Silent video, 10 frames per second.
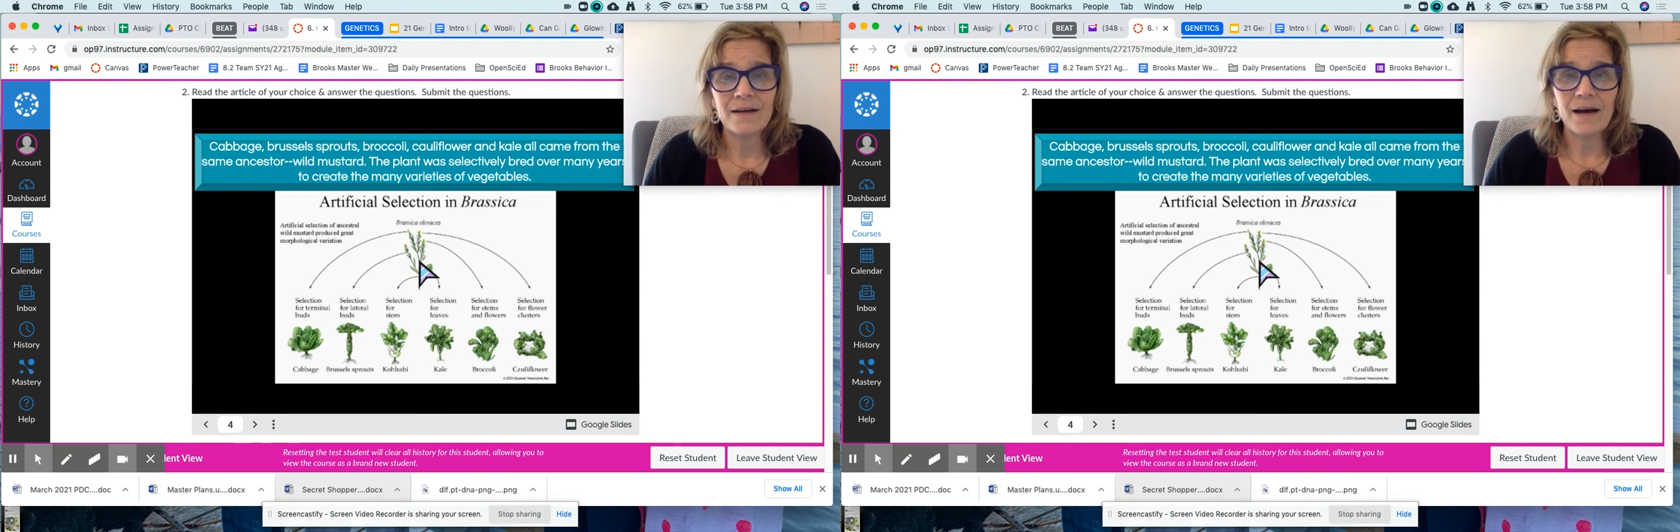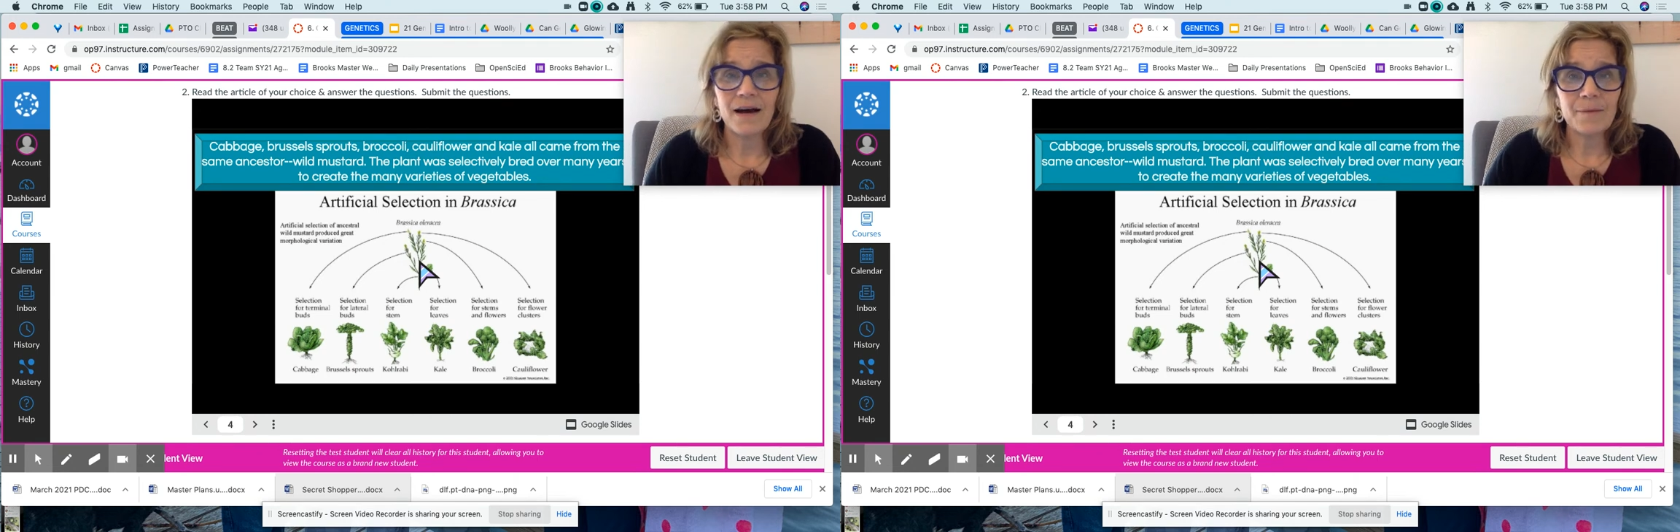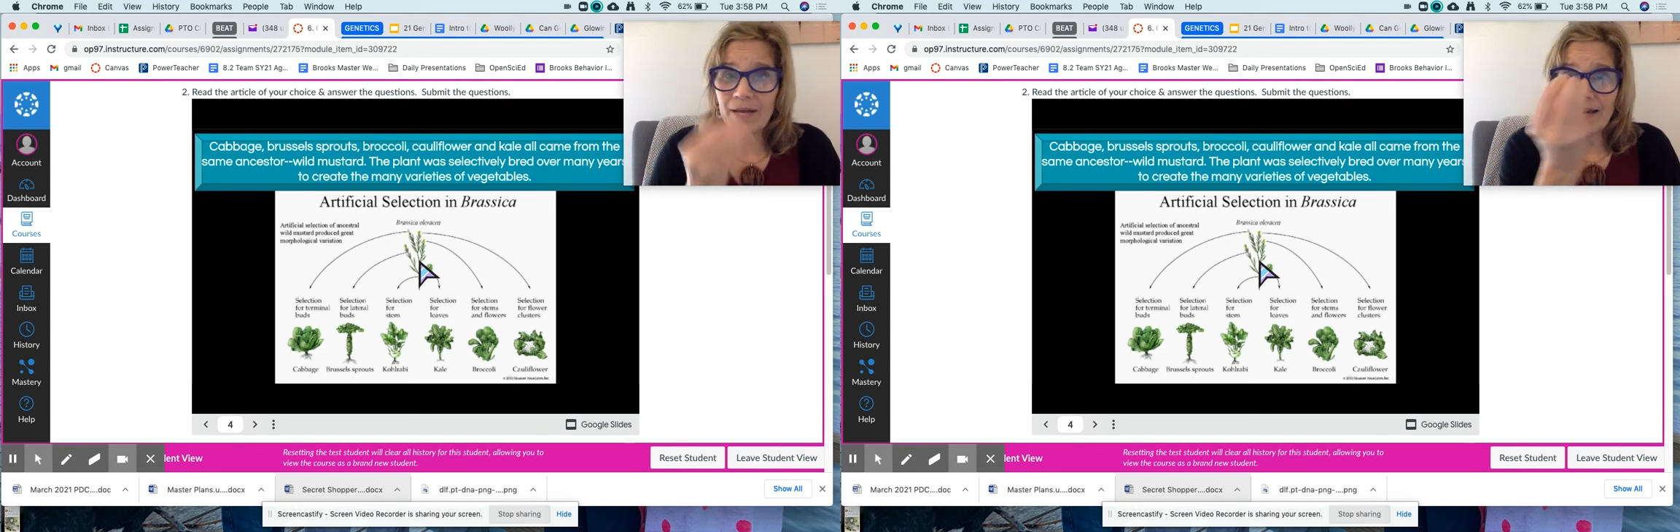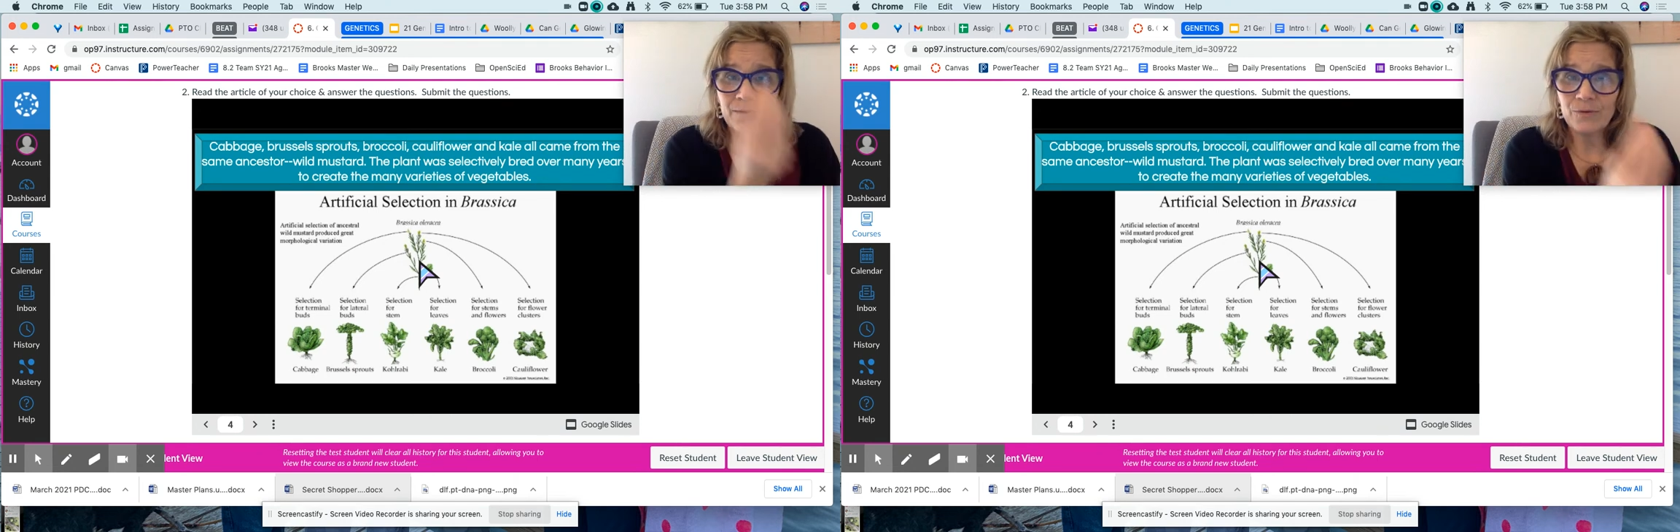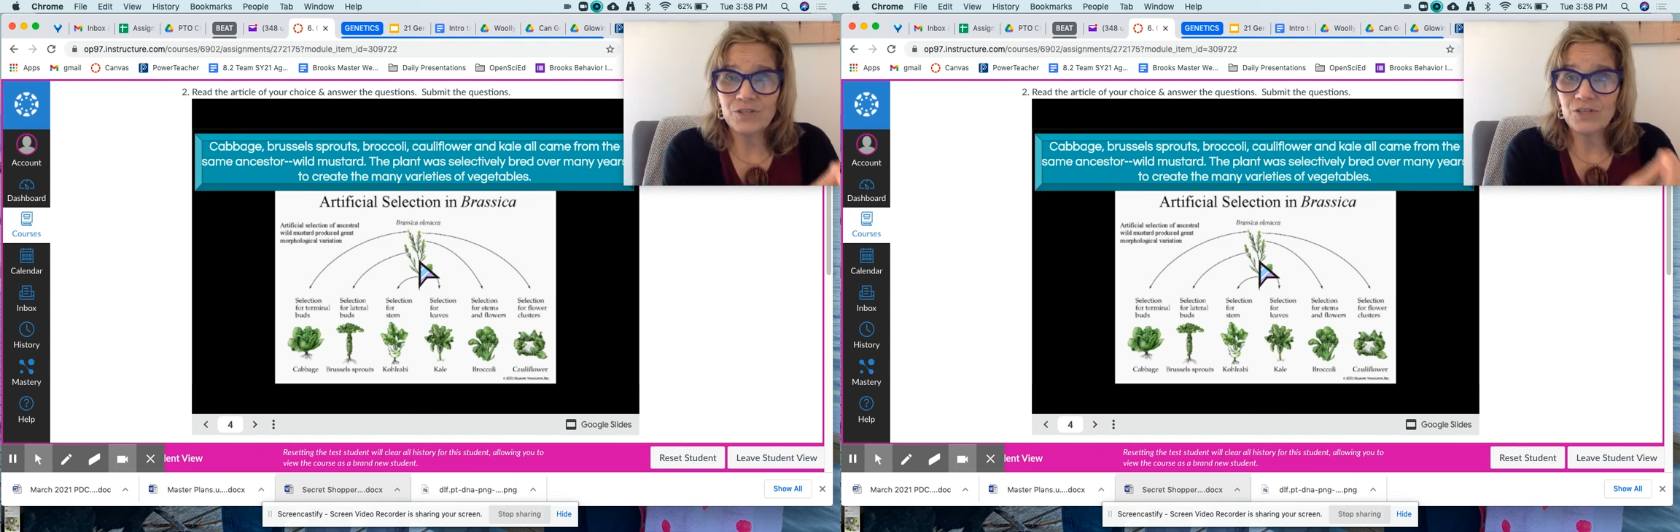And it
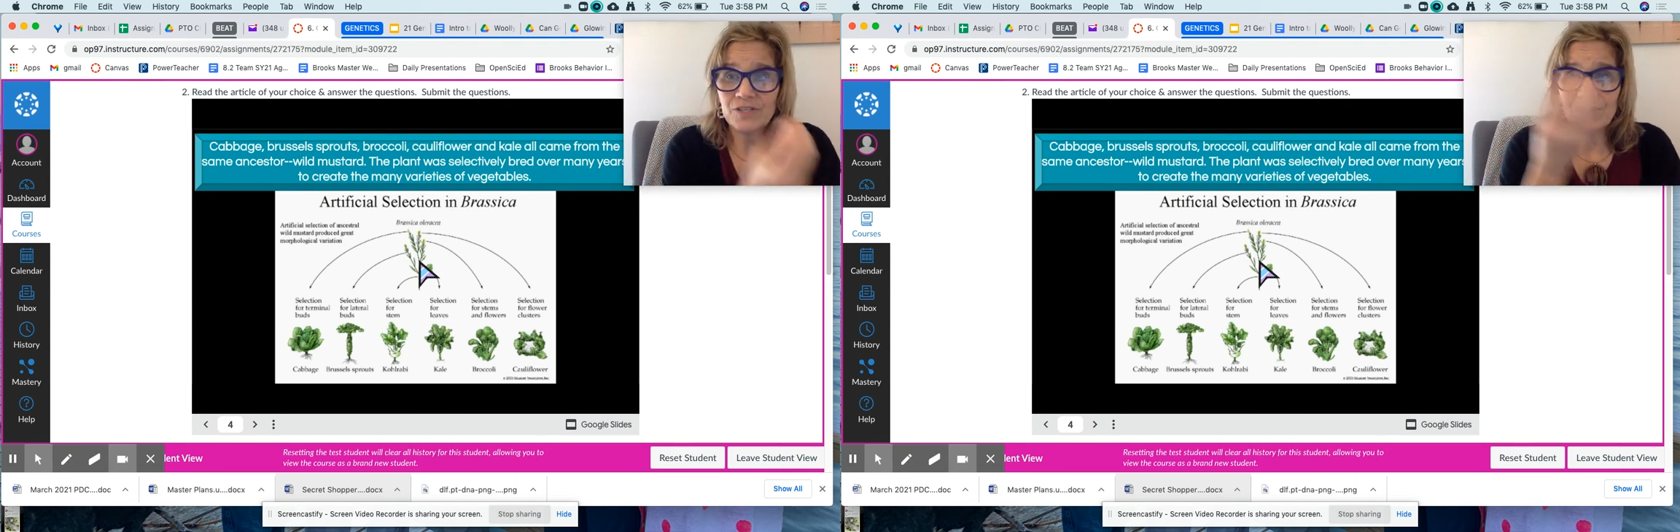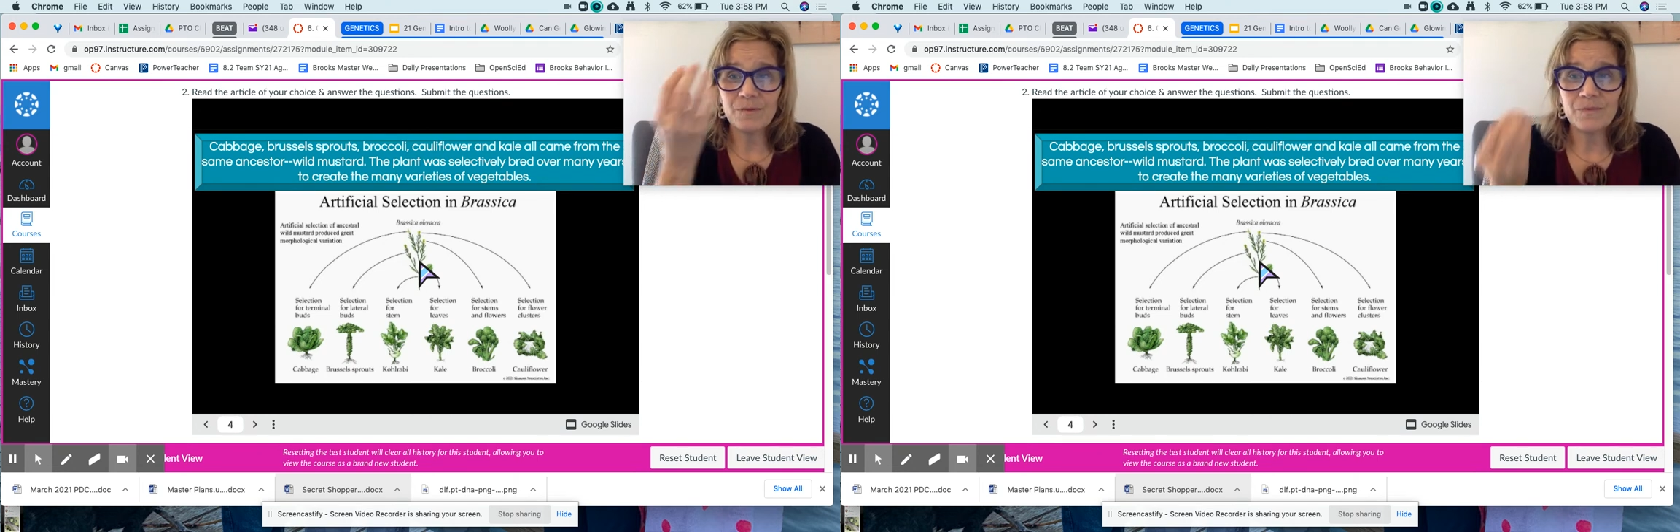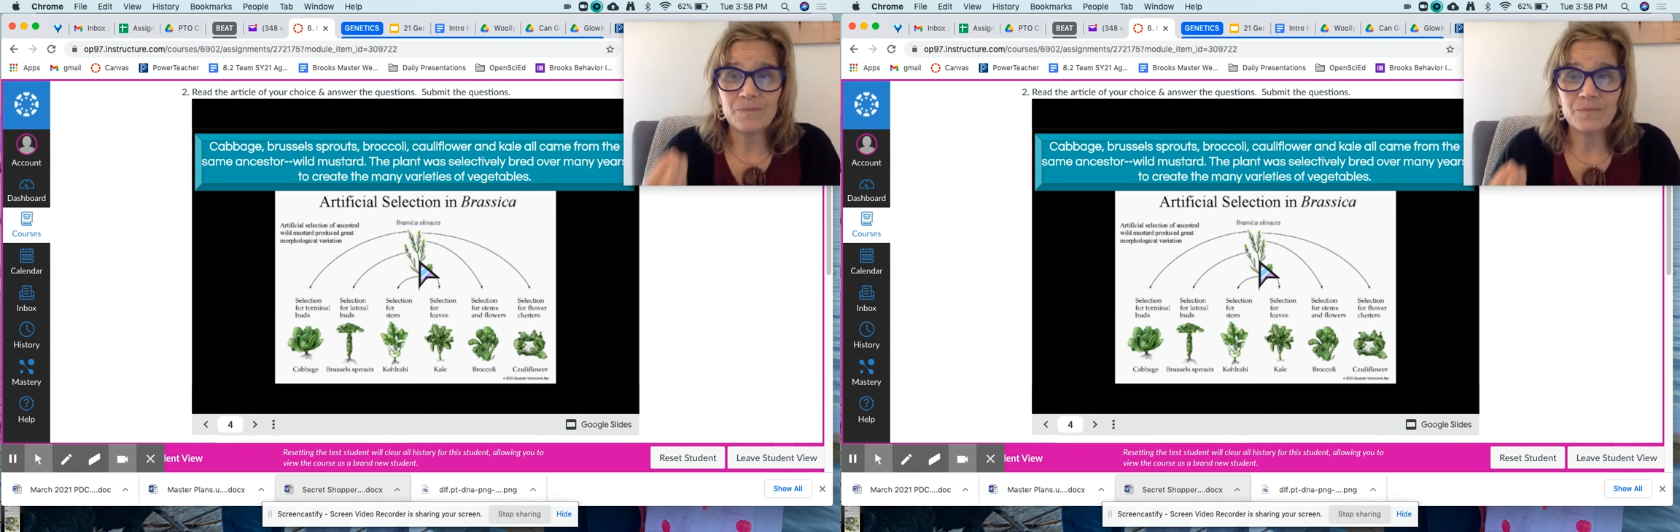was just